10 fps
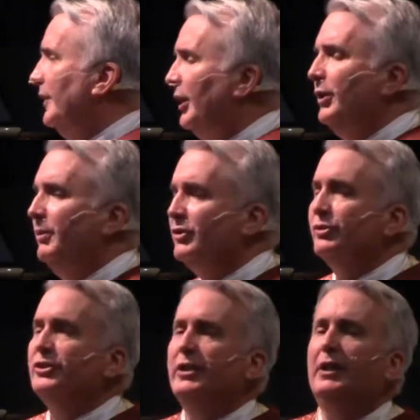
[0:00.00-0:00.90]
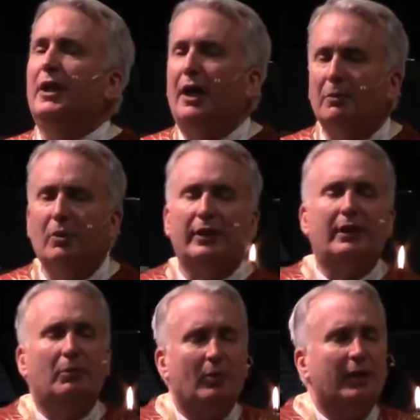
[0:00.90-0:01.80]
Are you interested in God work,
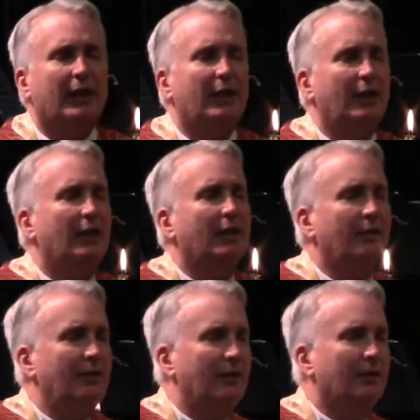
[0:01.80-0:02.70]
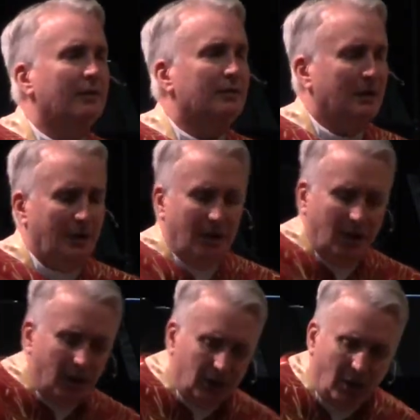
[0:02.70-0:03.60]
working in you
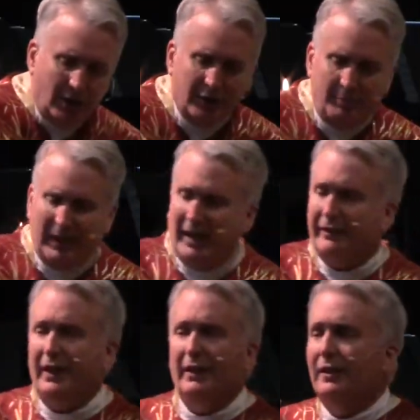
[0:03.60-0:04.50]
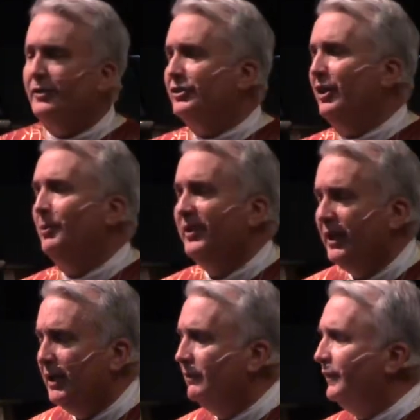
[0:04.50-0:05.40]
along the path? And He does so with
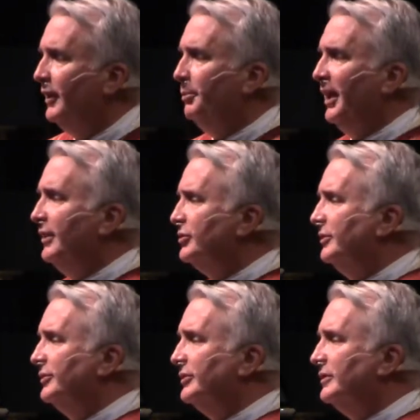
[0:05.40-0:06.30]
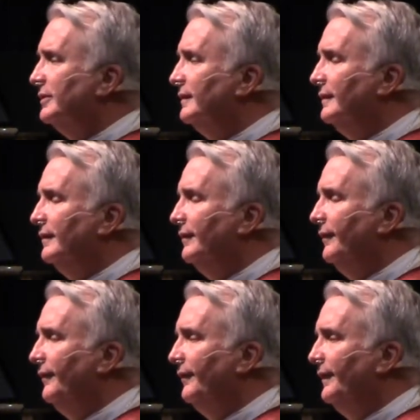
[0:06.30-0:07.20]
infinite patience.
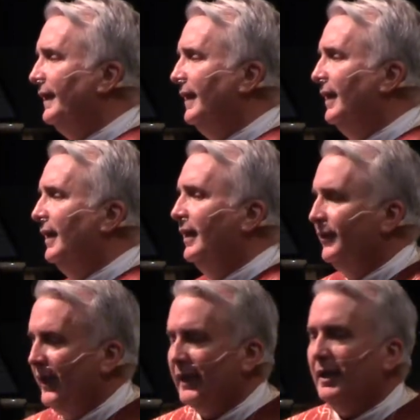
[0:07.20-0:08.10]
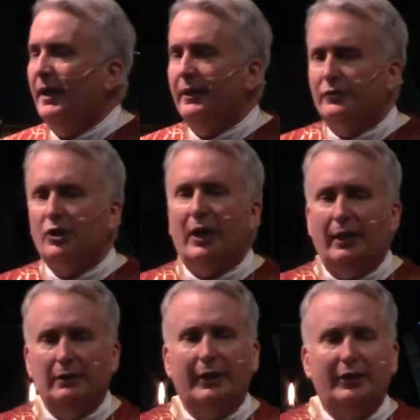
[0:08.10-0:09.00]
That kind of
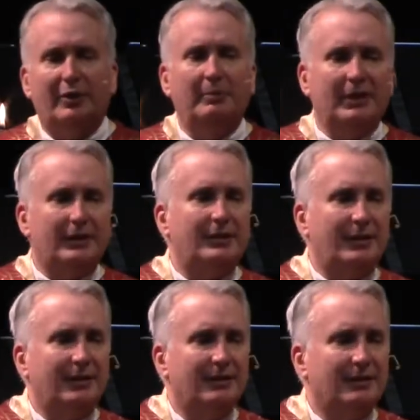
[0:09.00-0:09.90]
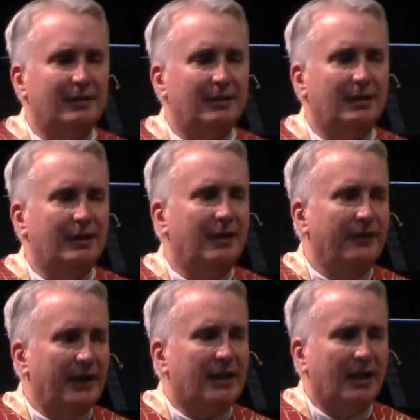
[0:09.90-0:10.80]
childlike humility,
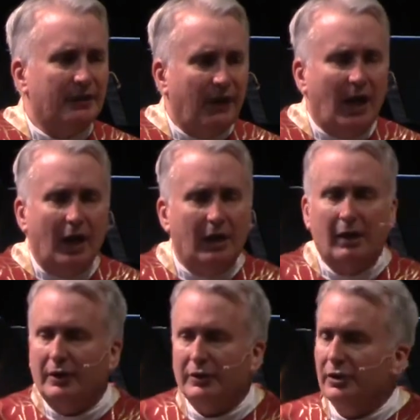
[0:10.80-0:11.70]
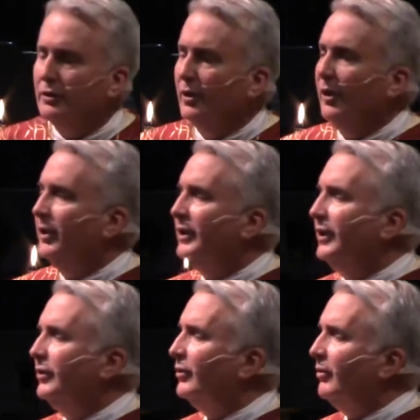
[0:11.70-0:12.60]
that kind of hunger to learn
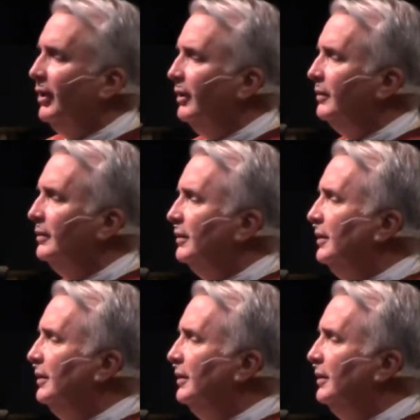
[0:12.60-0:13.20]
and to grow,